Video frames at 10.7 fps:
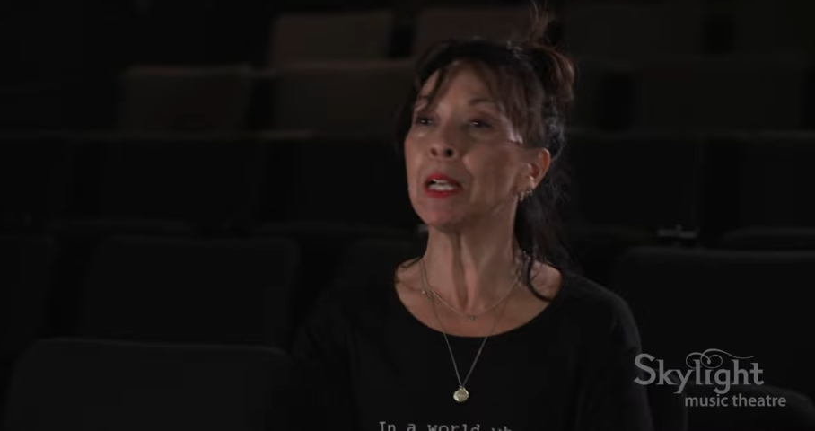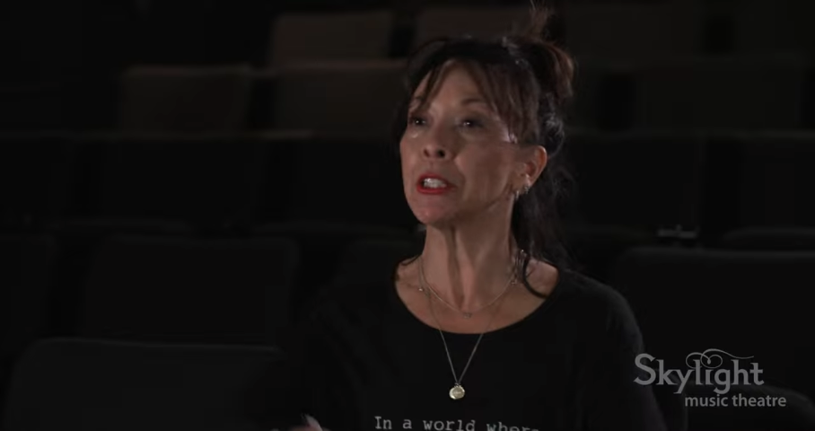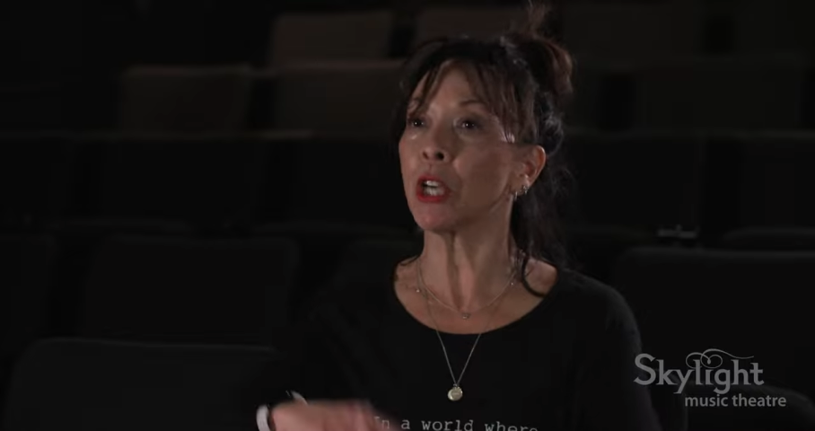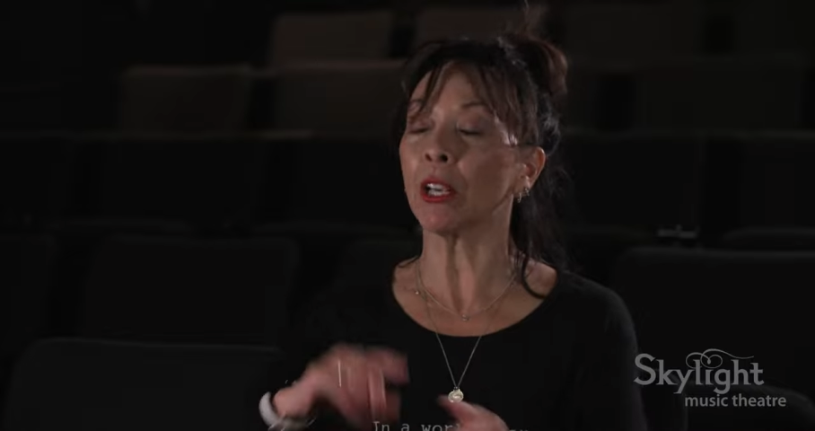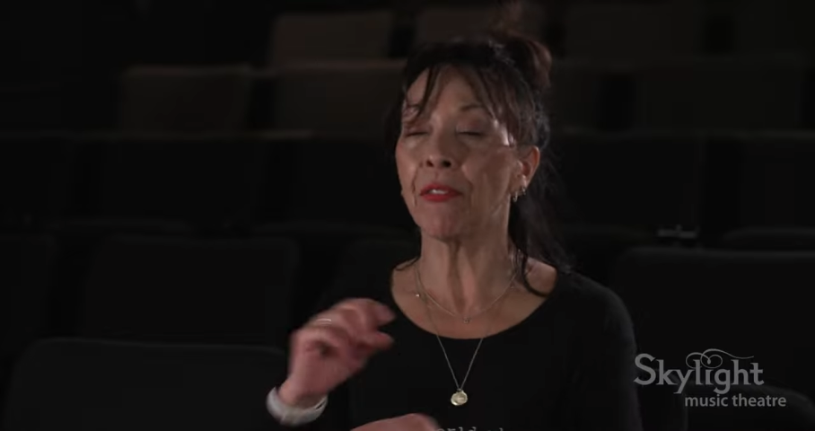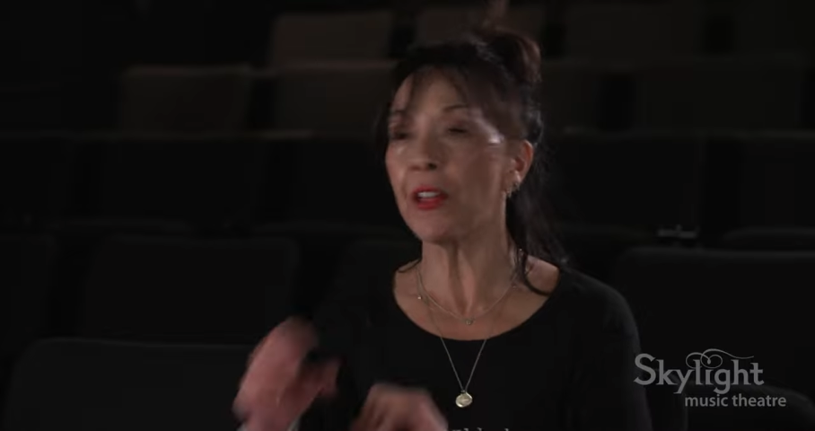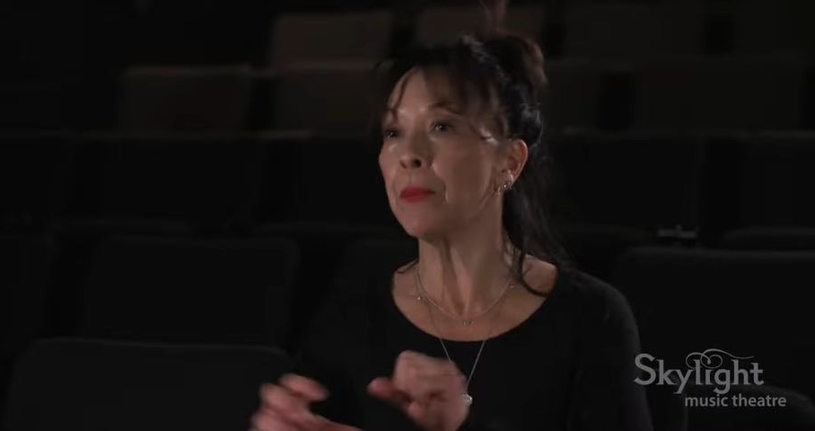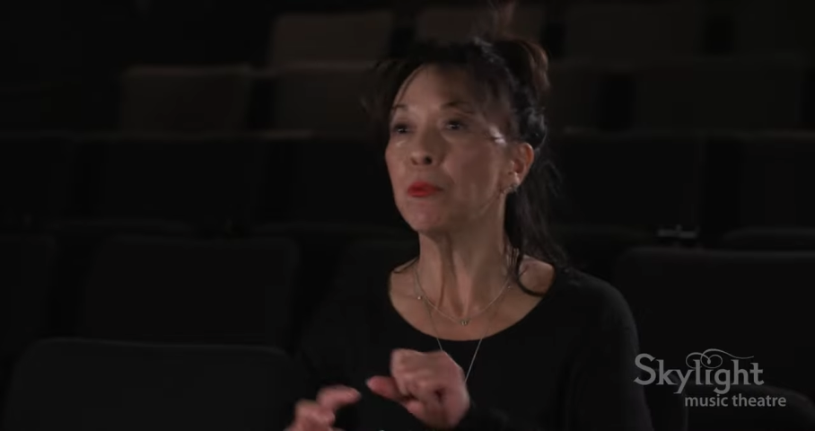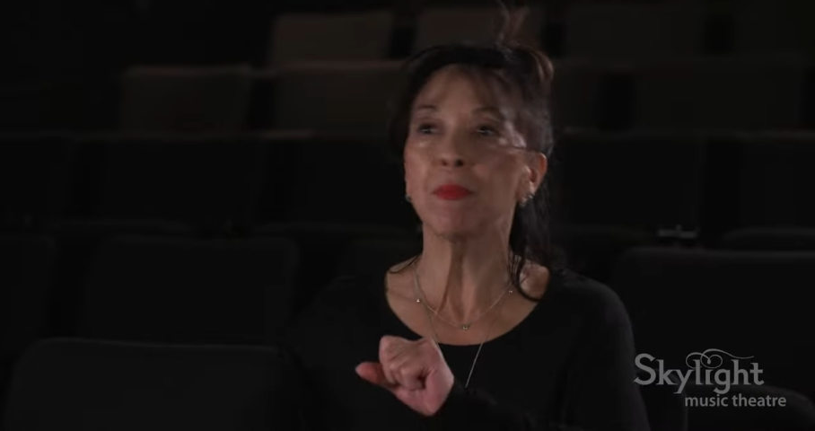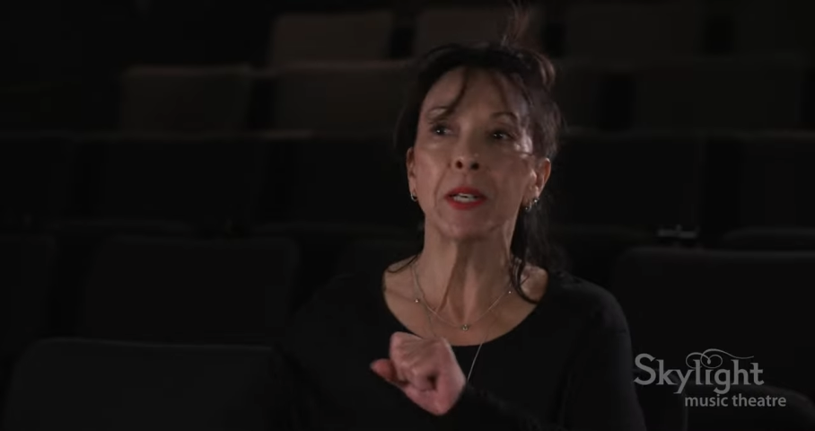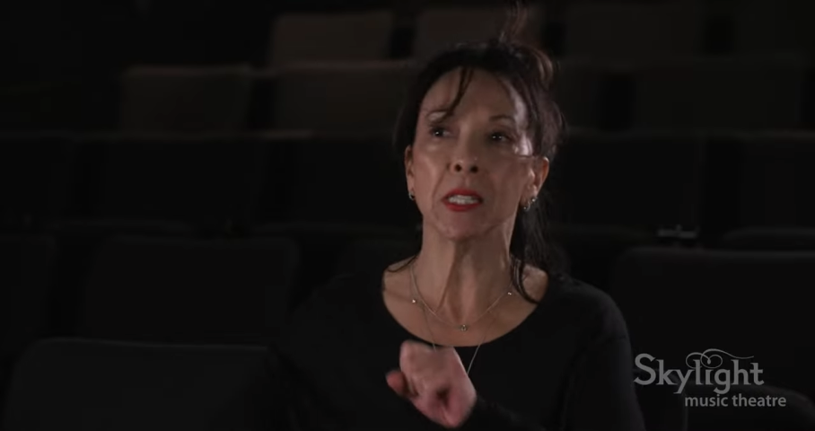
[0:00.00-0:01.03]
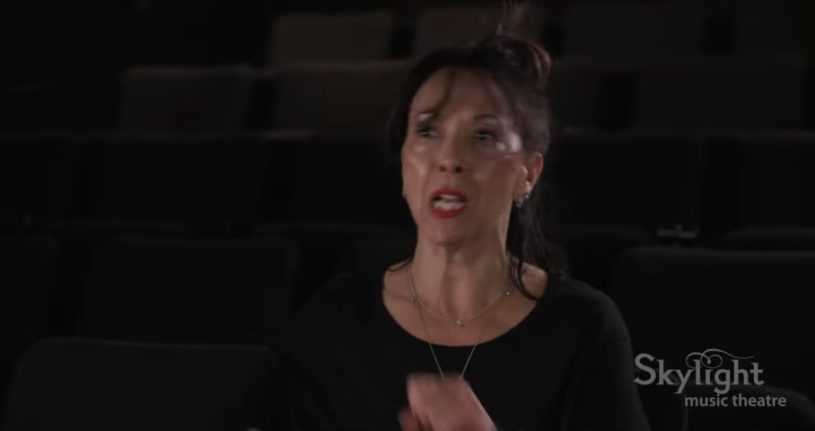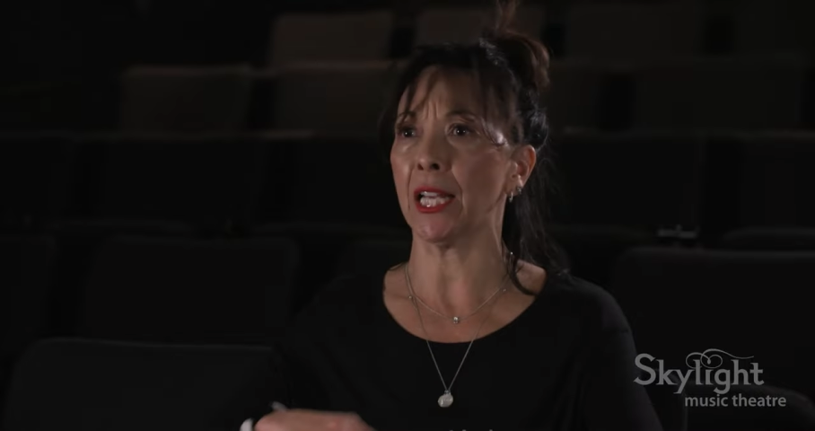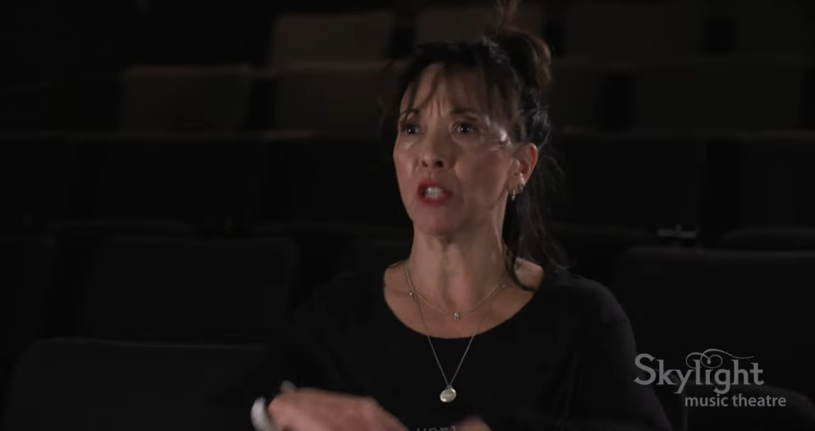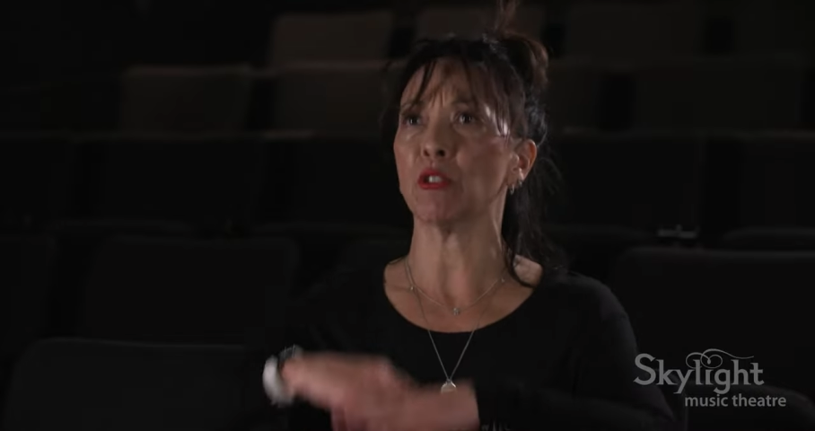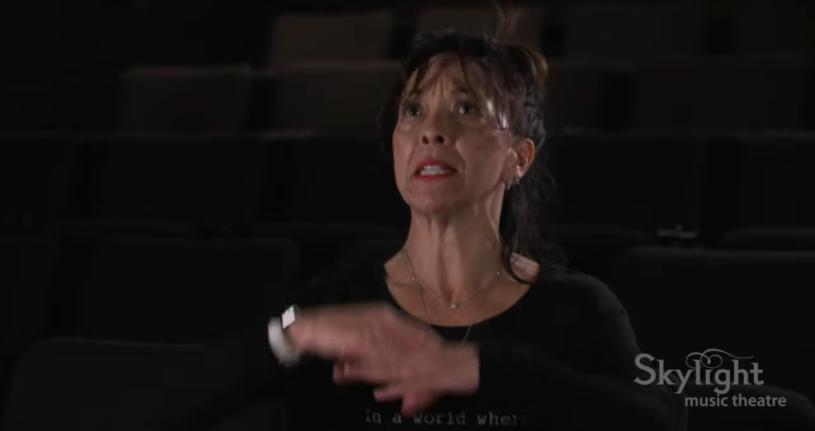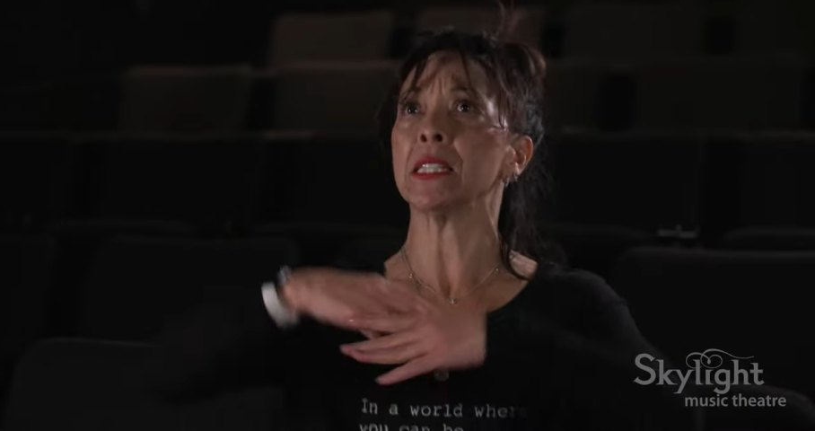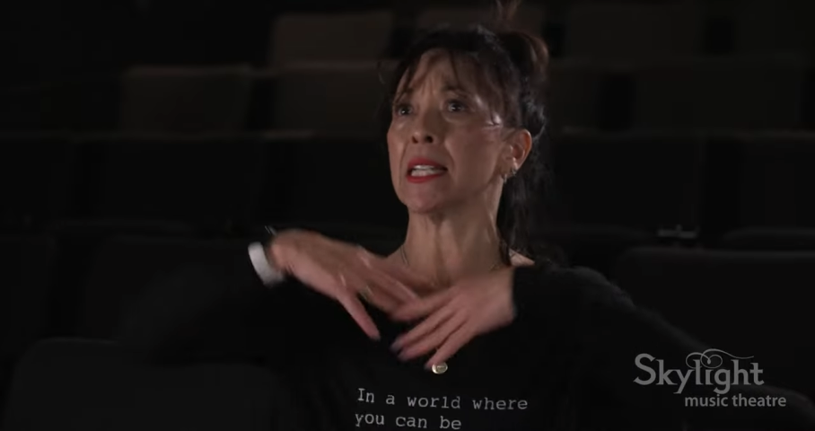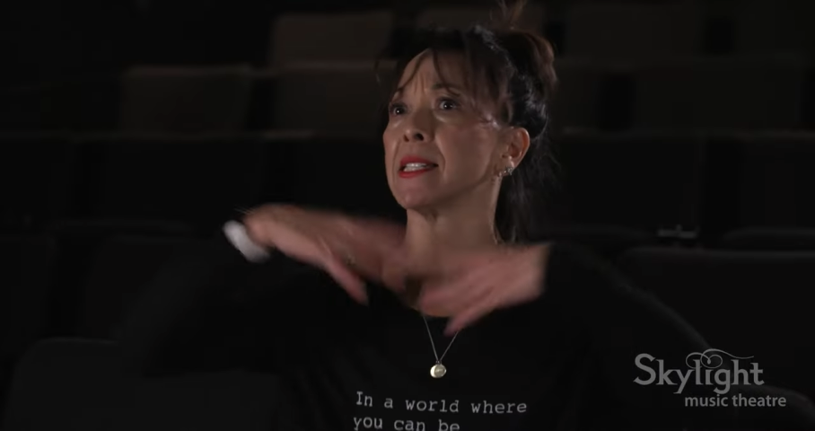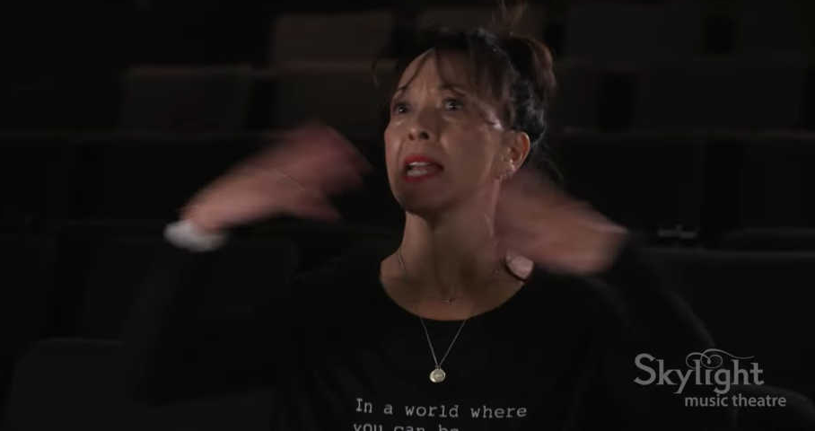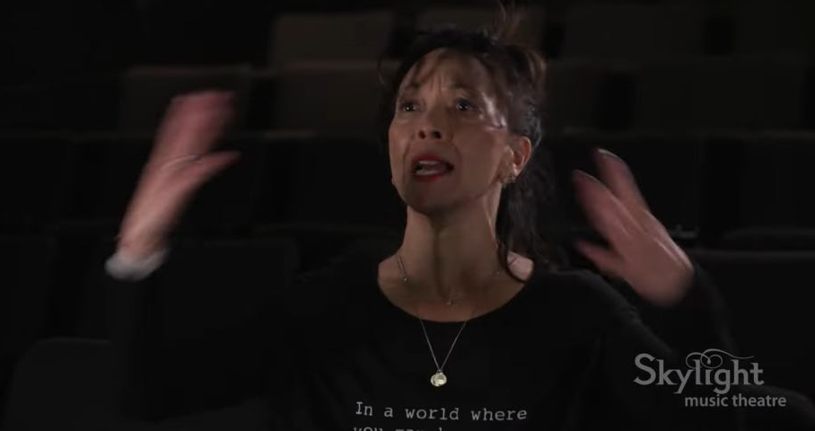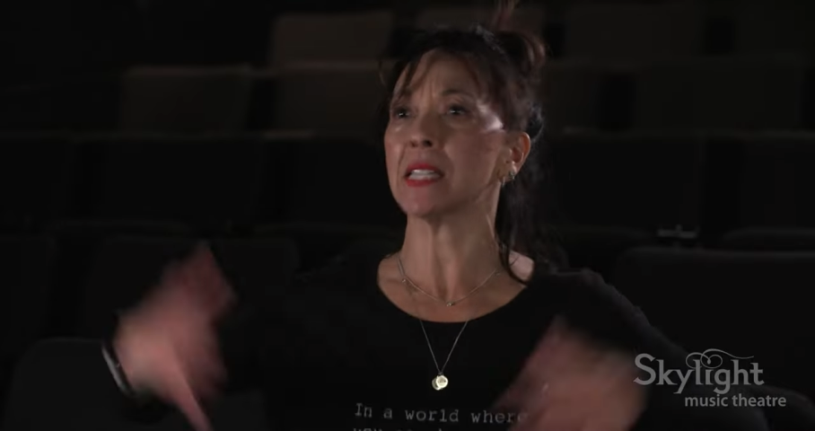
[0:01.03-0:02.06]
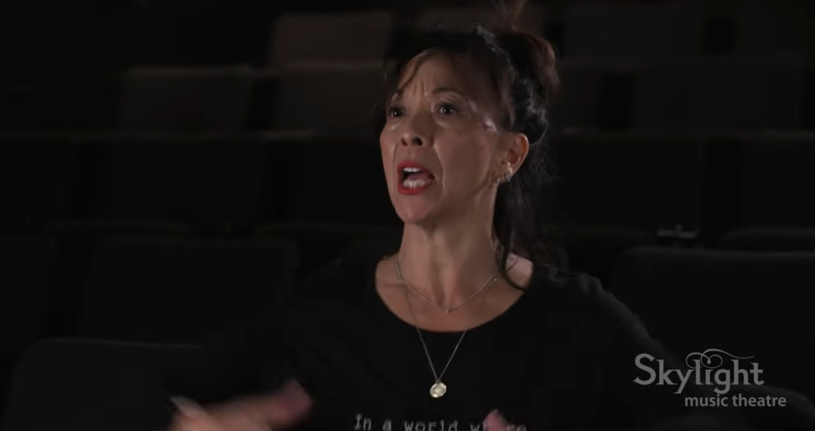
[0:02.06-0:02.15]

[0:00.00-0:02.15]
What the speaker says: not talking, their movement is not like crazy like dance,